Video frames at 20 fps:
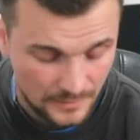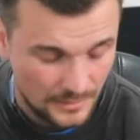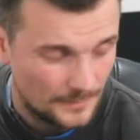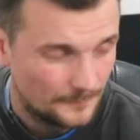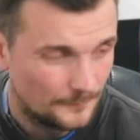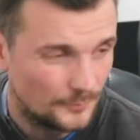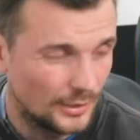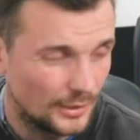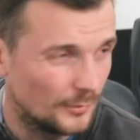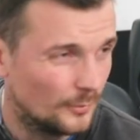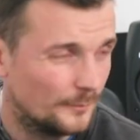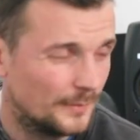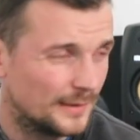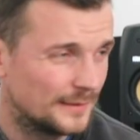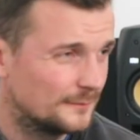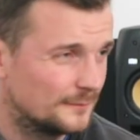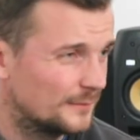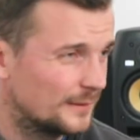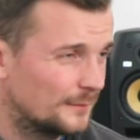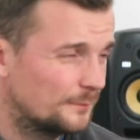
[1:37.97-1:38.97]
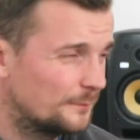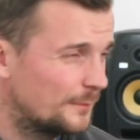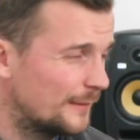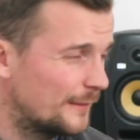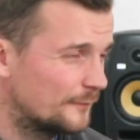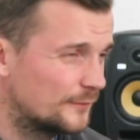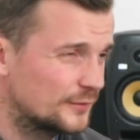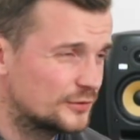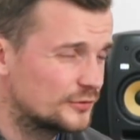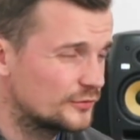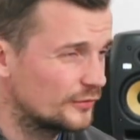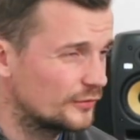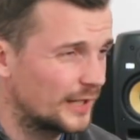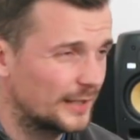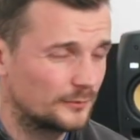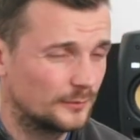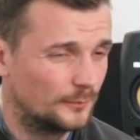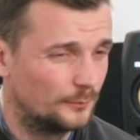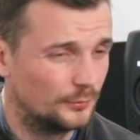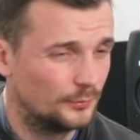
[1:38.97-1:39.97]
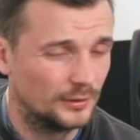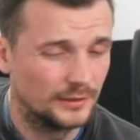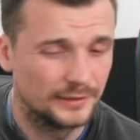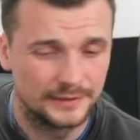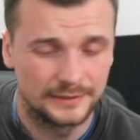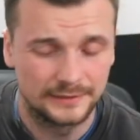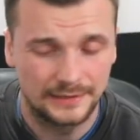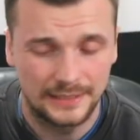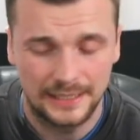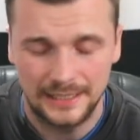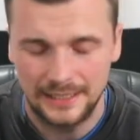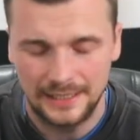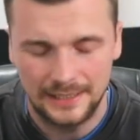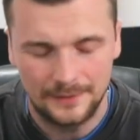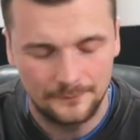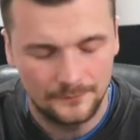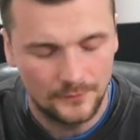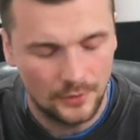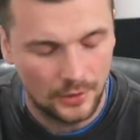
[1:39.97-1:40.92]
But it would mean Bamford's strike was brilliant. I'm